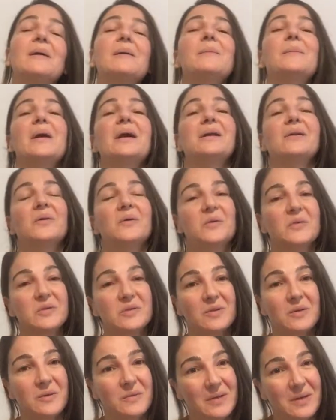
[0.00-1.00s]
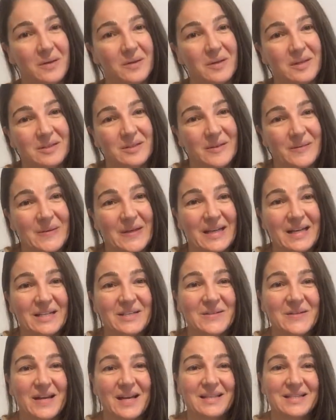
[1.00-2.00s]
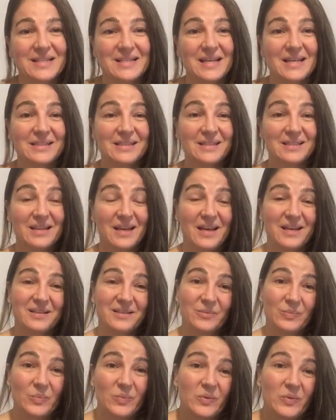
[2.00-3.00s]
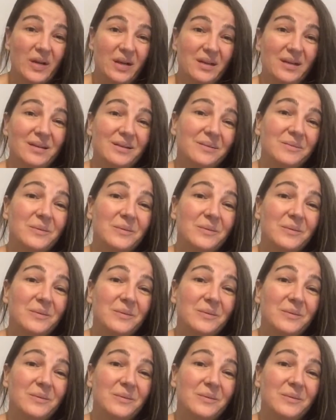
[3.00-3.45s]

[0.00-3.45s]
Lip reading: but also we can translate it as brain.